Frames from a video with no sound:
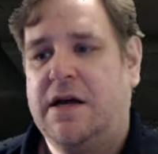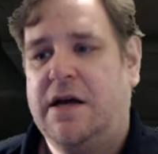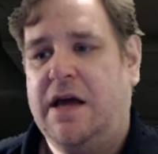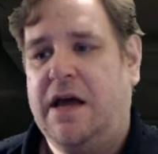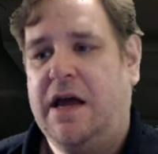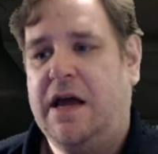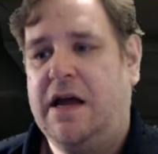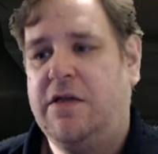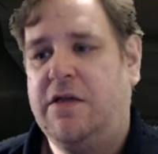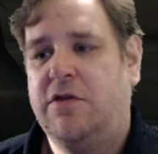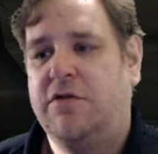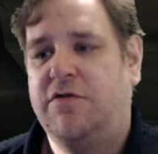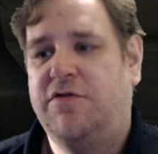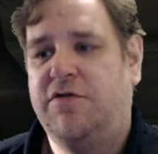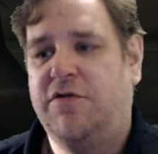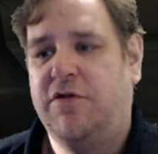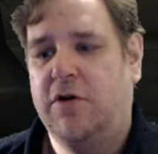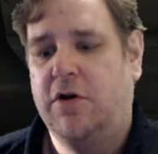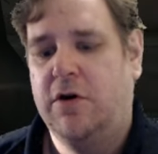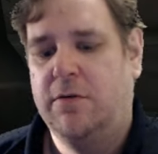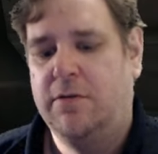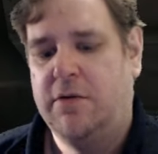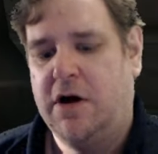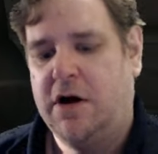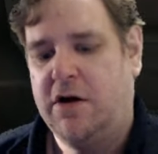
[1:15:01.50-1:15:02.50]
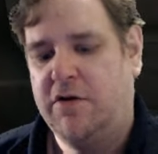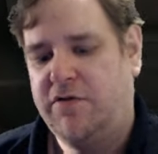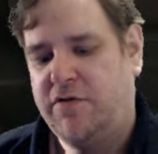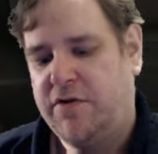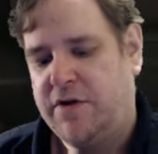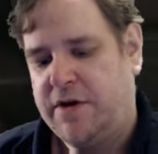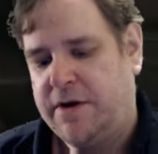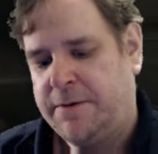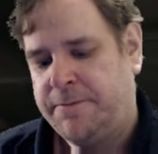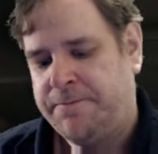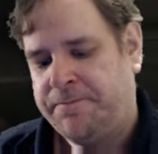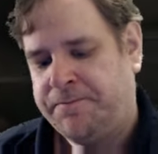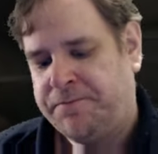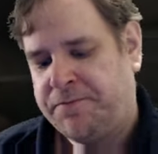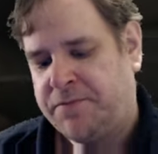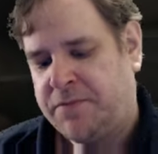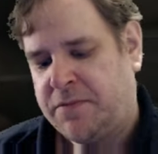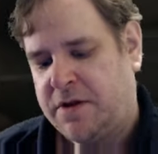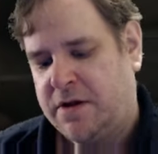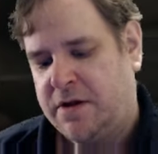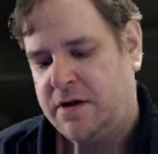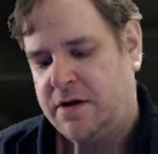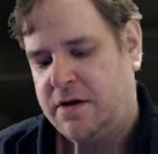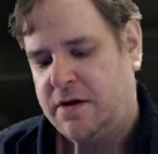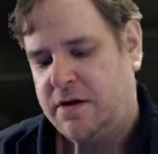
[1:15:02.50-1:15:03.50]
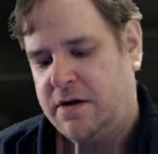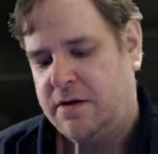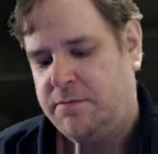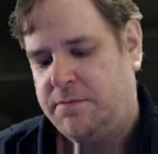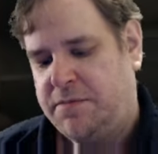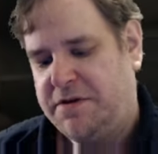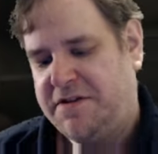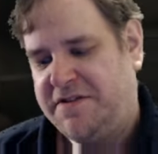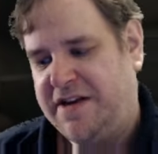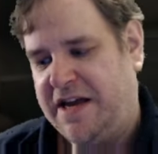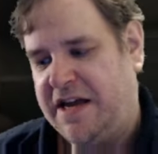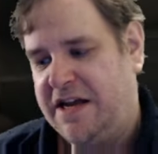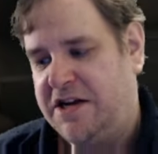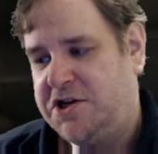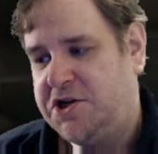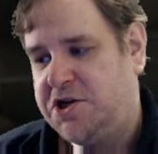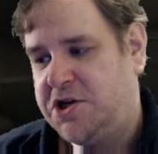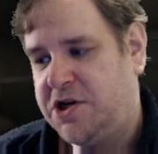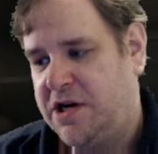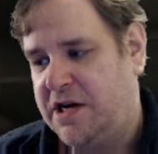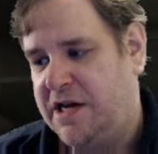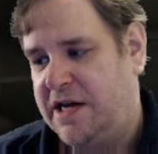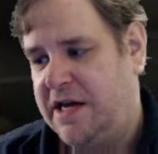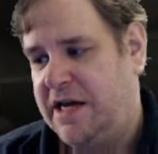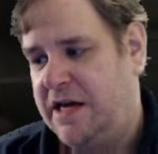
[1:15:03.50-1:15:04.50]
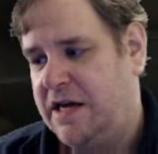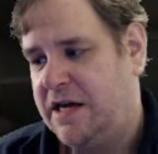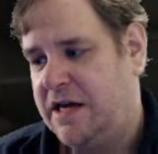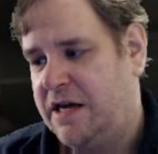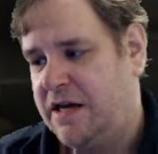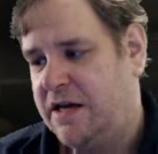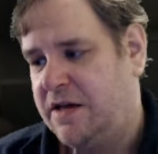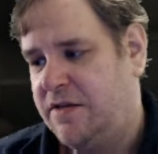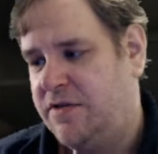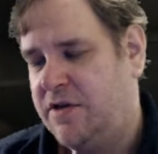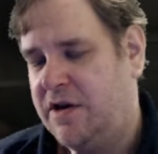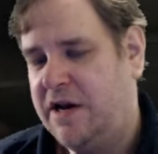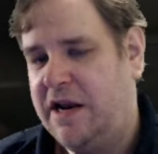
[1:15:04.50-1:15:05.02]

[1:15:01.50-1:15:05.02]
in the form of potentially the